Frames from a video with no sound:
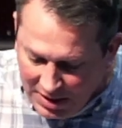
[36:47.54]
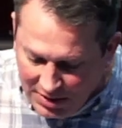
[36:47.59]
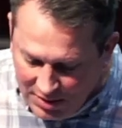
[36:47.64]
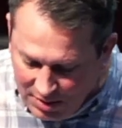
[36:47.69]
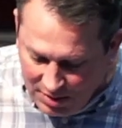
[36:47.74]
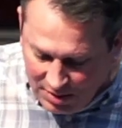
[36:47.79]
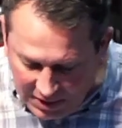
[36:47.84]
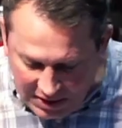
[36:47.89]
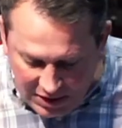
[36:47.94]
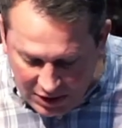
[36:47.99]

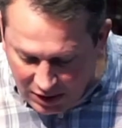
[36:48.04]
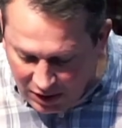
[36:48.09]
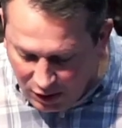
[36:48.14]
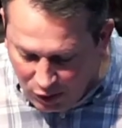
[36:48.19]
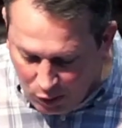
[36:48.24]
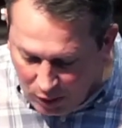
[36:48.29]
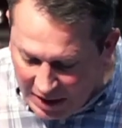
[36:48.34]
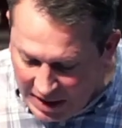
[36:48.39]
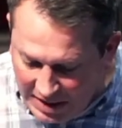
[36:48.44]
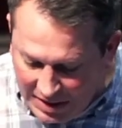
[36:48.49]
dominion, and
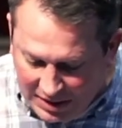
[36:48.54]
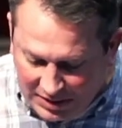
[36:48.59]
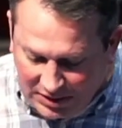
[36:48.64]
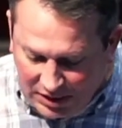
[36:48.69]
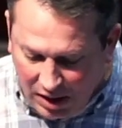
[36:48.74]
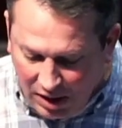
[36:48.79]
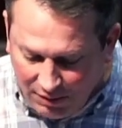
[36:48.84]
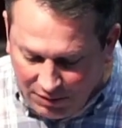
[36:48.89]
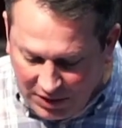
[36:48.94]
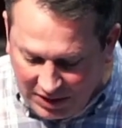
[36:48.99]
greatness
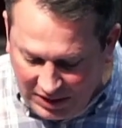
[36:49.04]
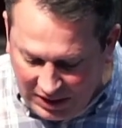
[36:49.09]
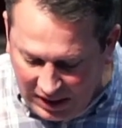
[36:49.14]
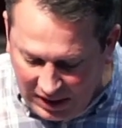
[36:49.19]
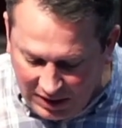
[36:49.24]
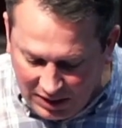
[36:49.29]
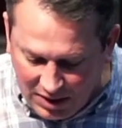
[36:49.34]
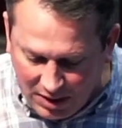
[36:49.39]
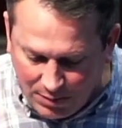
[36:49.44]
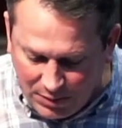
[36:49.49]
of the
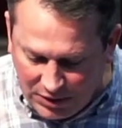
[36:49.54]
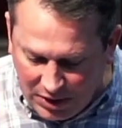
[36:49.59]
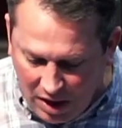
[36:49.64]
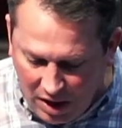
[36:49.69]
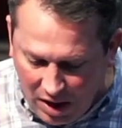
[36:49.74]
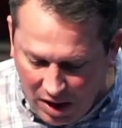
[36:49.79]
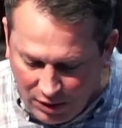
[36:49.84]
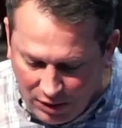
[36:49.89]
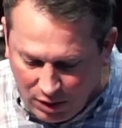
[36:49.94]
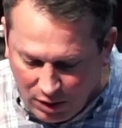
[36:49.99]
kingdoms
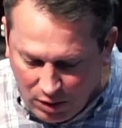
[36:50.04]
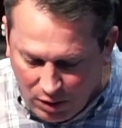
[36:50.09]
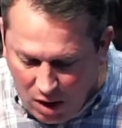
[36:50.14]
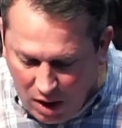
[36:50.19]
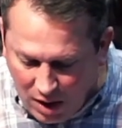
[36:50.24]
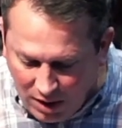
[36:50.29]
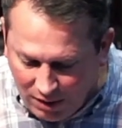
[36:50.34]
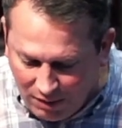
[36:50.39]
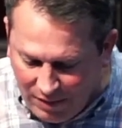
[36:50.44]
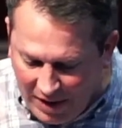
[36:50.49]
under
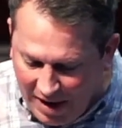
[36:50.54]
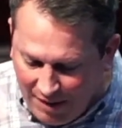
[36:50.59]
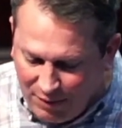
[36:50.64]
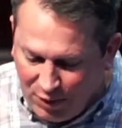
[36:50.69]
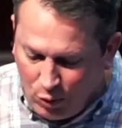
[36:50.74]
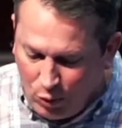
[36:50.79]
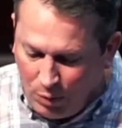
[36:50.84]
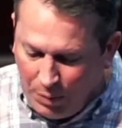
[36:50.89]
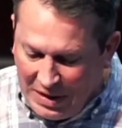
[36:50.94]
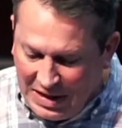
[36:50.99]
all of
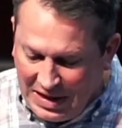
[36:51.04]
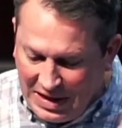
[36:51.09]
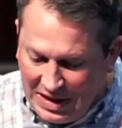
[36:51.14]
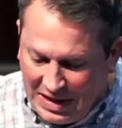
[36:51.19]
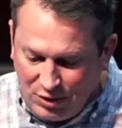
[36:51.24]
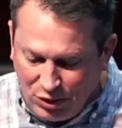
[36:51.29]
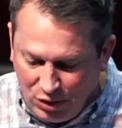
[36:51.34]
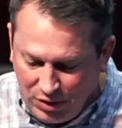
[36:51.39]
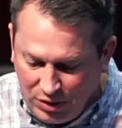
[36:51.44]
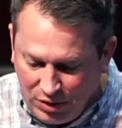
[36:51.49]
heaven will be
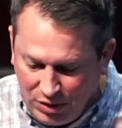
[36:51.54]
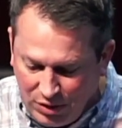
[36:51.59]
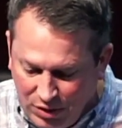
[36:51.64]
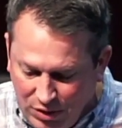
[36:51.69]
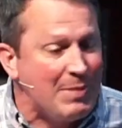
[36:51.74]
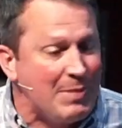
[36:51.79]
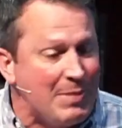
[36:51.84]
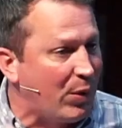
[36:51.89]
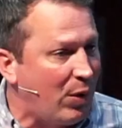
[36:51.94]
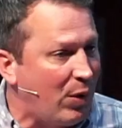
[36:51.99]
given to the
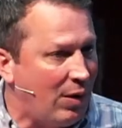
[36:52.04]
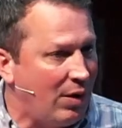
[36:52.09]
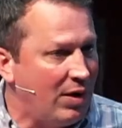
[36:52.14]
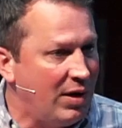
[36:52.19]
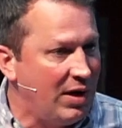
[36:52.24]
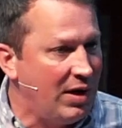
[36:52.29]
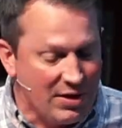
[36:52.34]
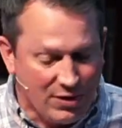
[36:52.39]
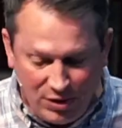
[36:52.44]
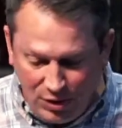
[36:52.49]
people,
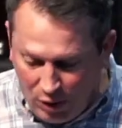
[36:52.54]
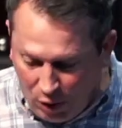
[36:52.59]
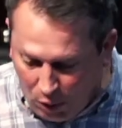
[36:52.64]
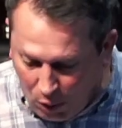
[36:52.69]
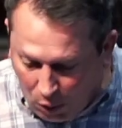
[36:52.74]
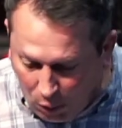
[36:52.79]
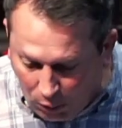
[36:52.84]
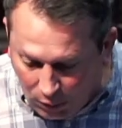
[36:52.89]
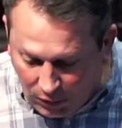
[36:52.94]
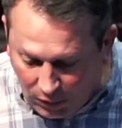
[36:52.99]
to the
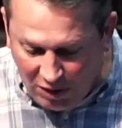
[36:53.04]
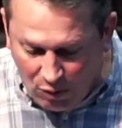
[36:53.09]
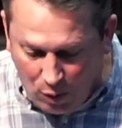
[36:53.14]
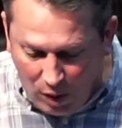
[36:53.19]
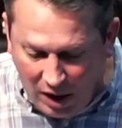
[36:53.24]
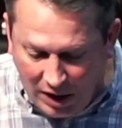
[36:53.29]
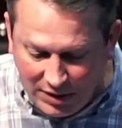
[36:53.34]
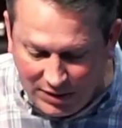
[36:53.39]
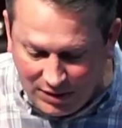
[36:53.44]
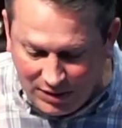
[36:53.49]
holy
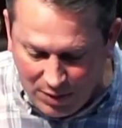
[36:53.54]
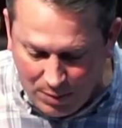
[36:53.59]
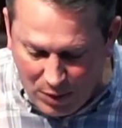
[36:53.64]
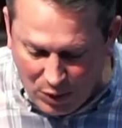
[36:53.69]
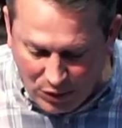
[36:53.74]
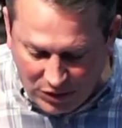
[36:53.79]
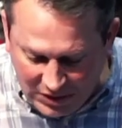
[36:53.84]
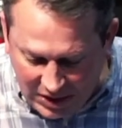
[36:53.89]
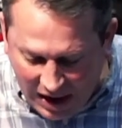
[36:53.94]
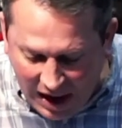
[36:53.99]
ones of the
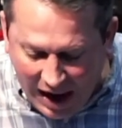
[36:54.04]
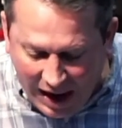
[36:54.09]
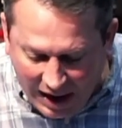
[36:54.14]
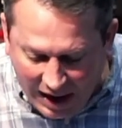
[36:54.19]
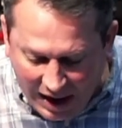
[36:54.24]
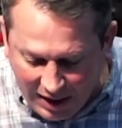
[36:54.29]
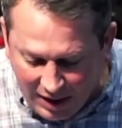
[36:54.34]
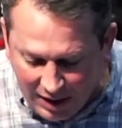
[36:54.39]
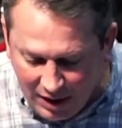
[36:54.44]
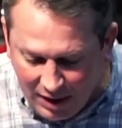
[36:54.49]
Most
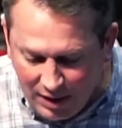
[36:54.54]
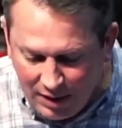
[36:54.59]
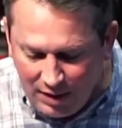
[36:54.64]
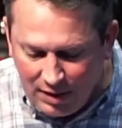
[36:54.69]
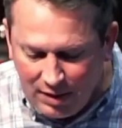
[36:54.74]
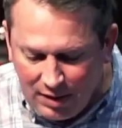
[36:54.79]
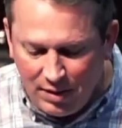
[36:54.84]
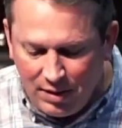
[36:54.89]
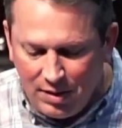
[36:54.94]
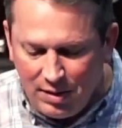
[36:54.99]
High.
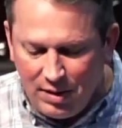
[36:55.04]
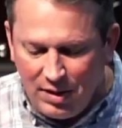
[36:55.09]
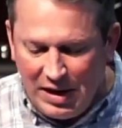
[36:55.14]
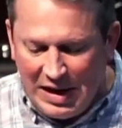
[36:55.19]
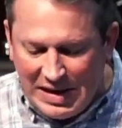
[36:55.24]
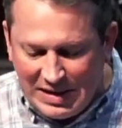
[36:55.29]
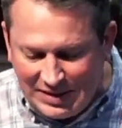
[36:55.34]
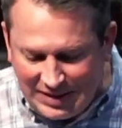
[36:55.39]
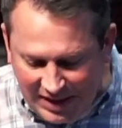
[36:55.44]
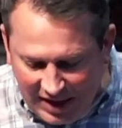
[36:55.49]

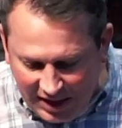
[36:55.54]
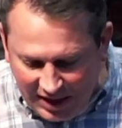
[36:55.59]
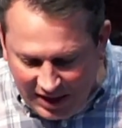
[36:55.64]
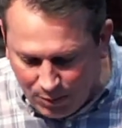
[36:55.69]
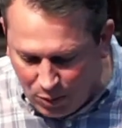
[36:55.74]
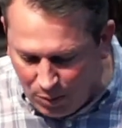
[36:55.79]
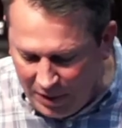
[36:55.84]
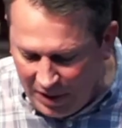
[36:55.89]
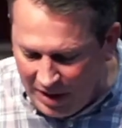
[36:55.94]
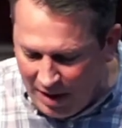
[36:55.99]
His kingdom
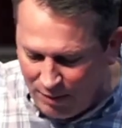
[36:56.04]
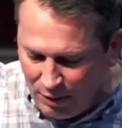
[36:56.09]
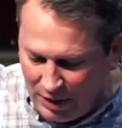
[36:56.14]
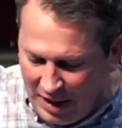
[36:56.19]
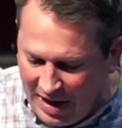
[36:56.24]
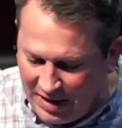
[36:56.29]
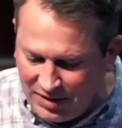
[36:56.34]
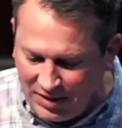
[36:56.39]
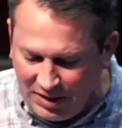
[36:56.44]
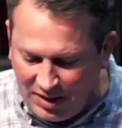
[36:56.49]
will be an
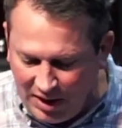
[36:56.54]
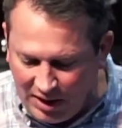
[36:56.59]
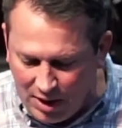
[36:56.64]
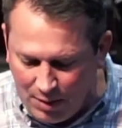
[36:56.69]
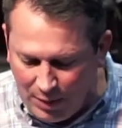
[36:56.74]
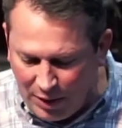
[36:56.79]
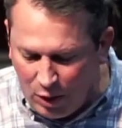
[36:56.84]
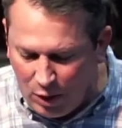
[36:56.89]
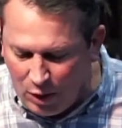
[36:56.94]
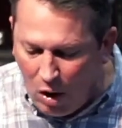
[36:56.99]
everlasting
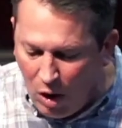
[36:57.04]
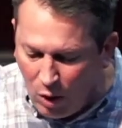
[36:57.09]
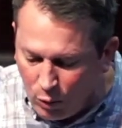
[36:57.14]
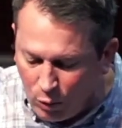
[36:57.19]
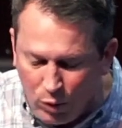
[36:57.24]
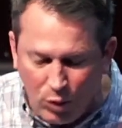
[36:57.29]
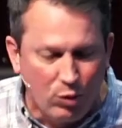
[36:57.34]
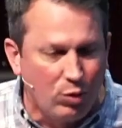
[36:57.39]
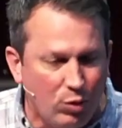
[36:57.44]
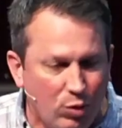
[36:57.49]
kingdom, and all
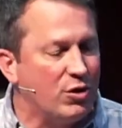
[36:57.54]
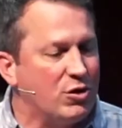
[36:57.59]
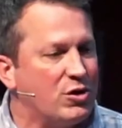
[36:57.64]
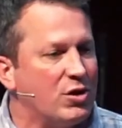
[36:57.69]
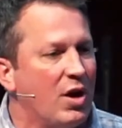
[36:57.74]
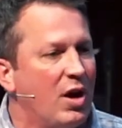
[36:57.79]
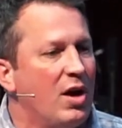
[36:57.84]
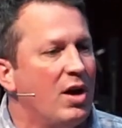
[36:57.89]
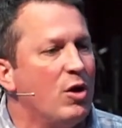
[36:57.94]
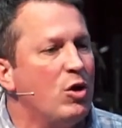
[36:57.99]
rulers.
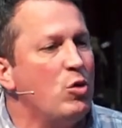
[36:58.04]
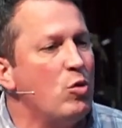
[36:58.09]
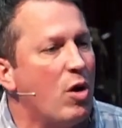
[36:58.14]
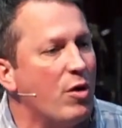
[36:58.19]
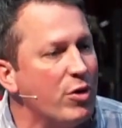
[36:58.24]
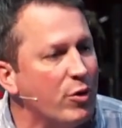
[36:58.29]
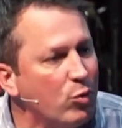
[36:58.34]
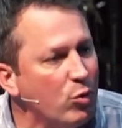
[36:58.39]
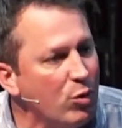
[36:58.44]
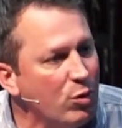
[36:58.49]
Who
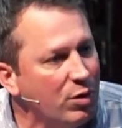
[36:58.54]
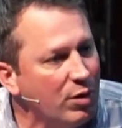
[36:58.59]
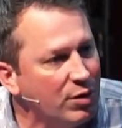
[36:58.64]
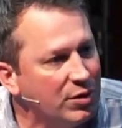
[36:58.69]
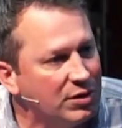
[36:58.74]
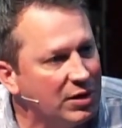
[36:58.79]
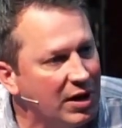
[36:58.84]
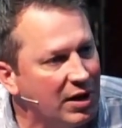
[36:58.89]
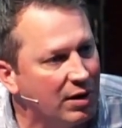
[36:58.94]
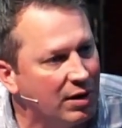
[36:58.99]
are the
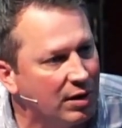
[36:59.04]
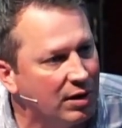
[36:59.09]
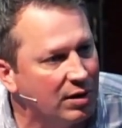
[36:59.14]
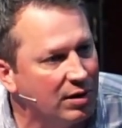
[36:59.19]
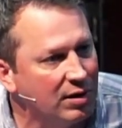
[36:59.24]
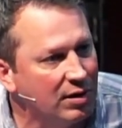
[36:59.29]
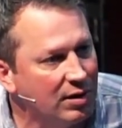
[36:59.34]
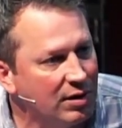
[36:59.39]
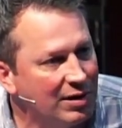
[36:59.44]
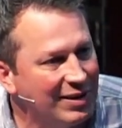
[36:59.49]
rulers there?
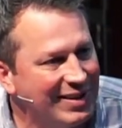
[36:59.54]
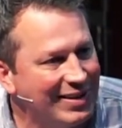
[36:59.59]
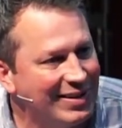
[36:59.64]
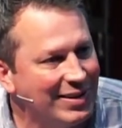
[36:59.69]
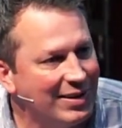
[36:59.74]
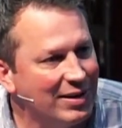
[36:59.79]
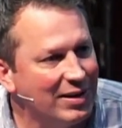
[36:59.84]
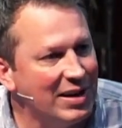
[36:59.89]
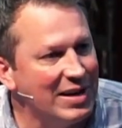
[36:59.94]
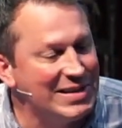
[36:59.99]

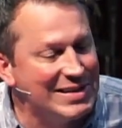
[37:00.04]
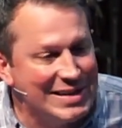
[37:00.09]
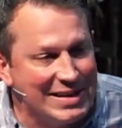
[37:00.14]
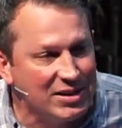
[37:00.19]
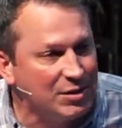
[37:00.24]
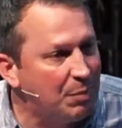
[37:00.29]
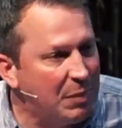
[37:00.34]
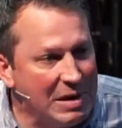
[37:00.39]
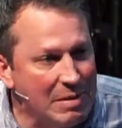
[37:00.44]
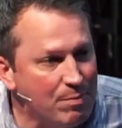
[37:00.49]
It's
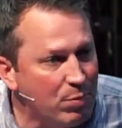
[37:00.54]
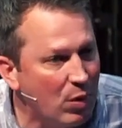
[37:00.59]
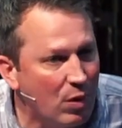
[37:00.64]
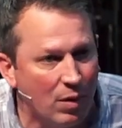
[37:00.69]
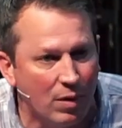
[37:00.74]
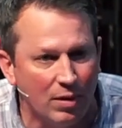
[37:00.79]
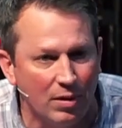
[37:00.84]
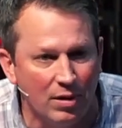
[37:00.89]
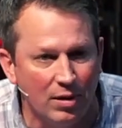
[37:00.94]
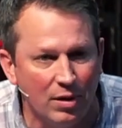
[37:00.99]
his
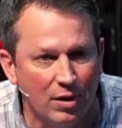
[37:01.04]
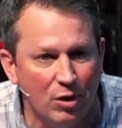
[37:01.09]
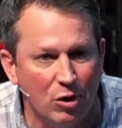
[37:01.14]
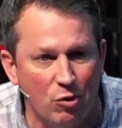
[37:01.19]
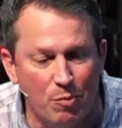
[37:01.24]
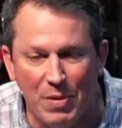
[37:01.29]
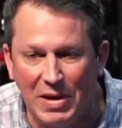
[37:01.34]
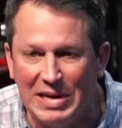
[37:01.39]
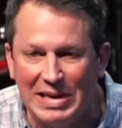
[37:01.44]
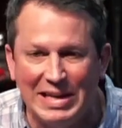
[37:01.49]
people
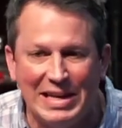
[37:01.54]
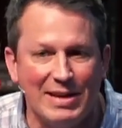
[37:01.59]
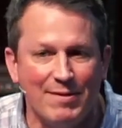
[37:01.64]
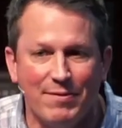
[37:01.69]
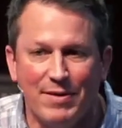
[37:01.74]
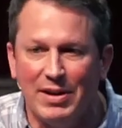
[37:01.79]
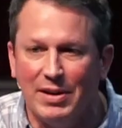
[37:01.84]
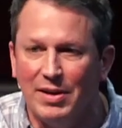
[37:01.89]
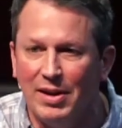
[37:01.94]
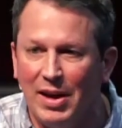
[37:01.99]
who've been
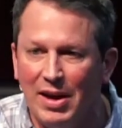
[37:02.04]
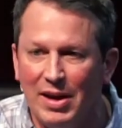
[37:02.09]
given